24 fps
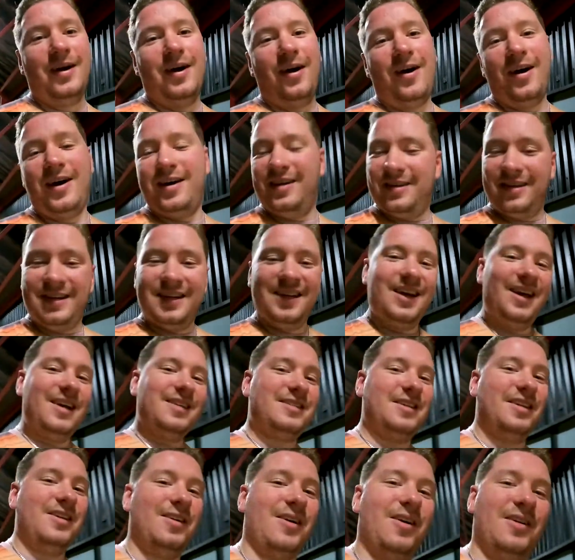All right,
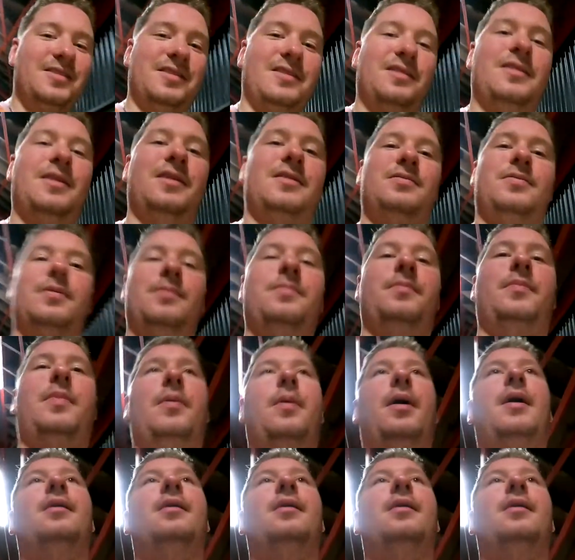see you guys in the next one. Bye